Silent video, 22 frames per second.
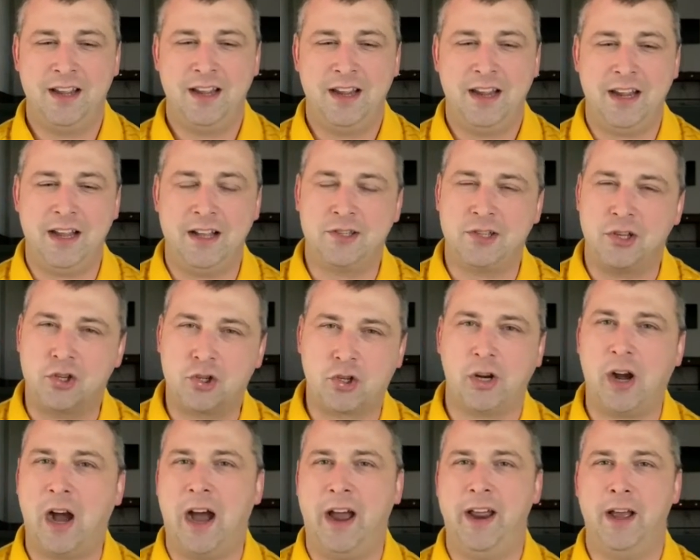into
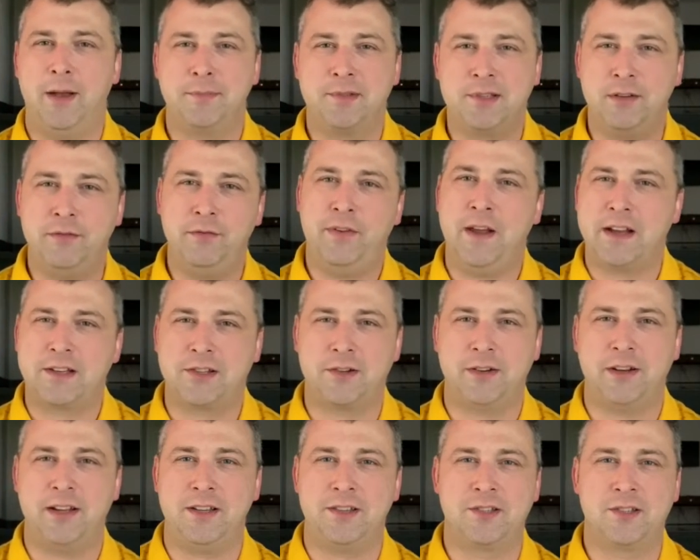triumphs and
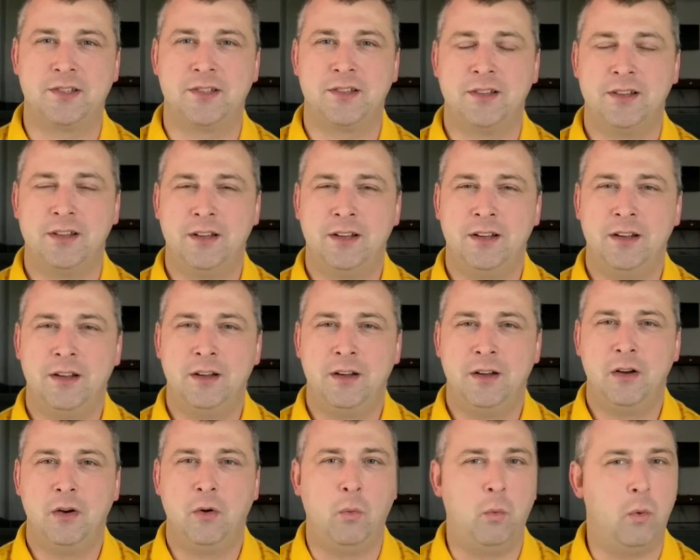victories.
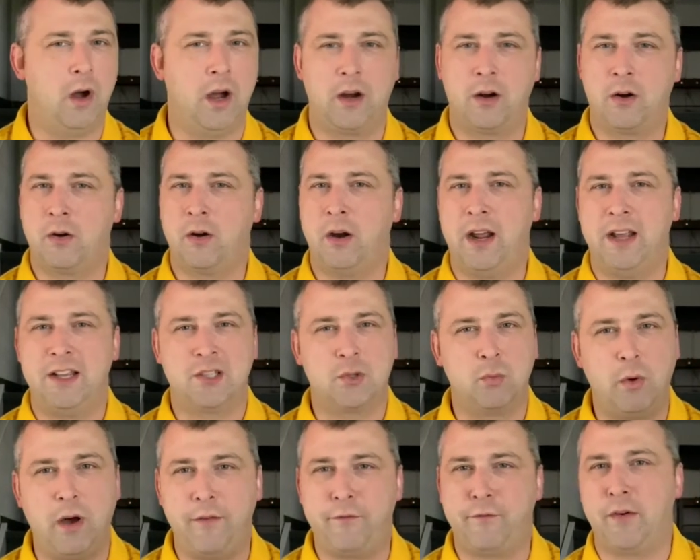What
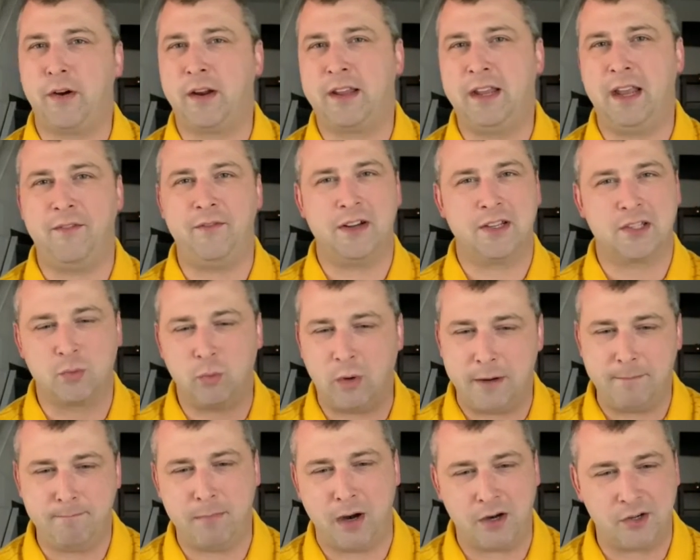grace, what forgiveness,
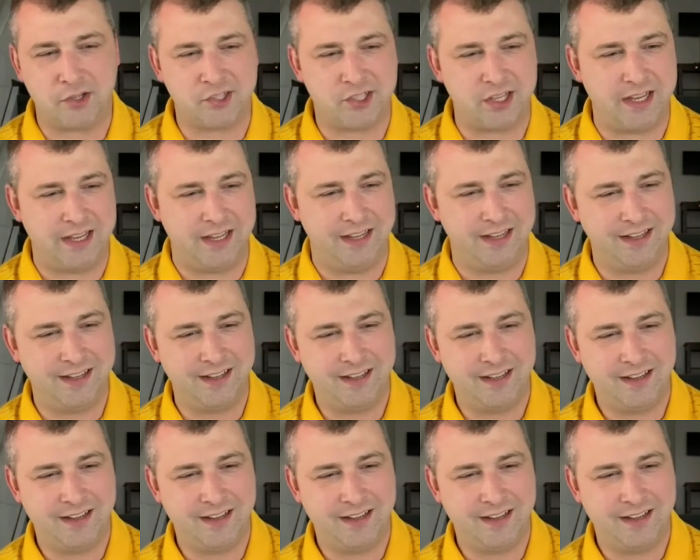what mercy.